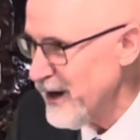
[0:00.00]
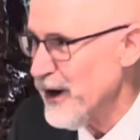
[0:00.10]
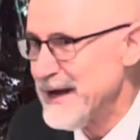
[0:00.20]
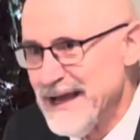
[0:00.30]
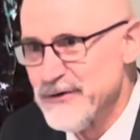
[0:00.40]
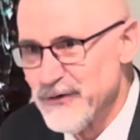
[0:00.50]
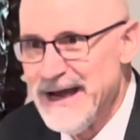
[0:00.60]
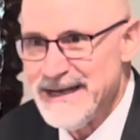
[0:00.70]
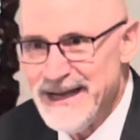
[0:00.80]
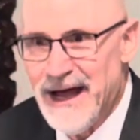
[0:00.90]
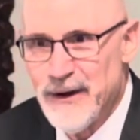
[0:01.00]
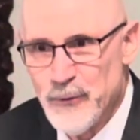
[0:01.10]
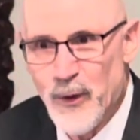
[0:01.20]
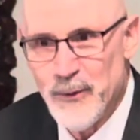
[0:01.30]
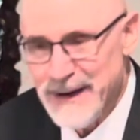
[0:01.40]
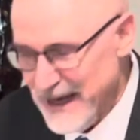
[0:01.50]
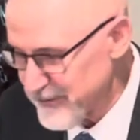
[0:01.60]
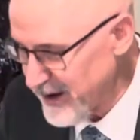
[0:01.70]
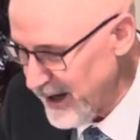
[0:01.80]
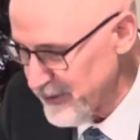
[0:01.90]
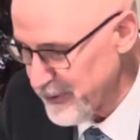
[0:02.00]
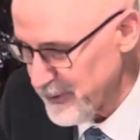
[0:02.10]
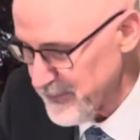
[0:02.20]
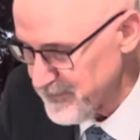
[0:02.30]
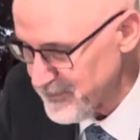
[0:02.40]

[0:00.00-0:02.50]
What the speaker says: are in right now and what we have gone through.